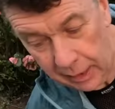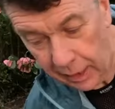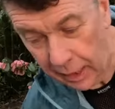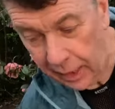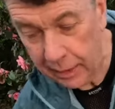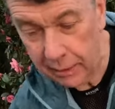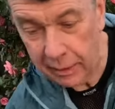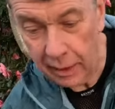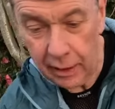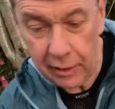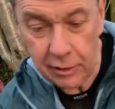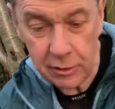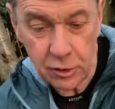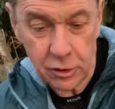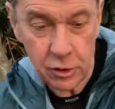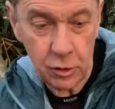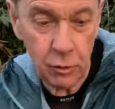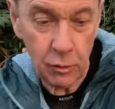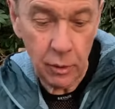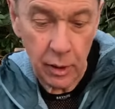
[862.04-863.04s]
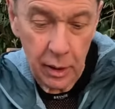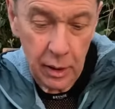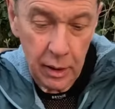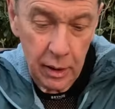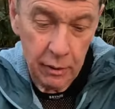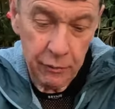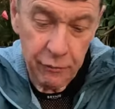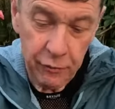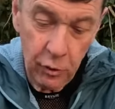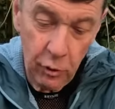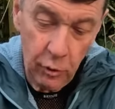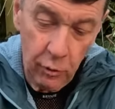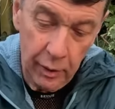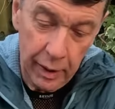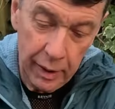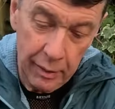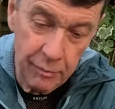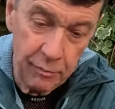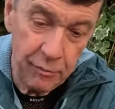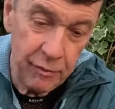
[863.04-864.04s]
like that. So if you were
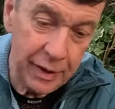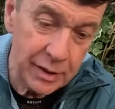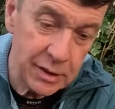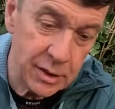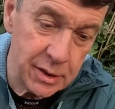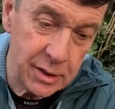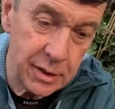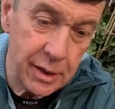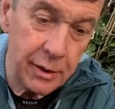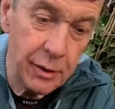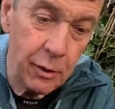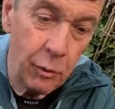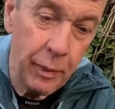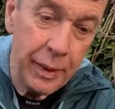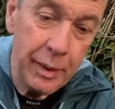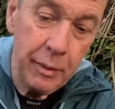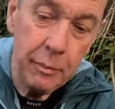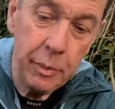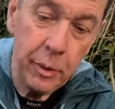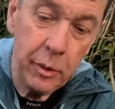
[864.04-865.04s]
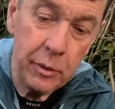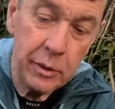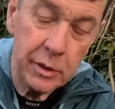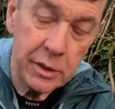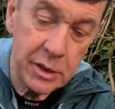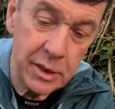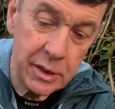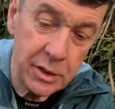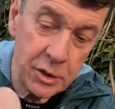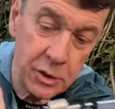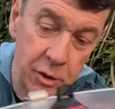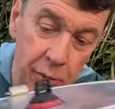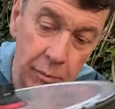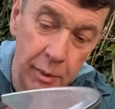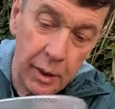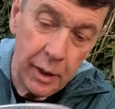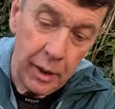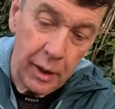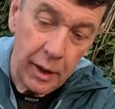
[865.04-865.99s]
invested in the wind burner system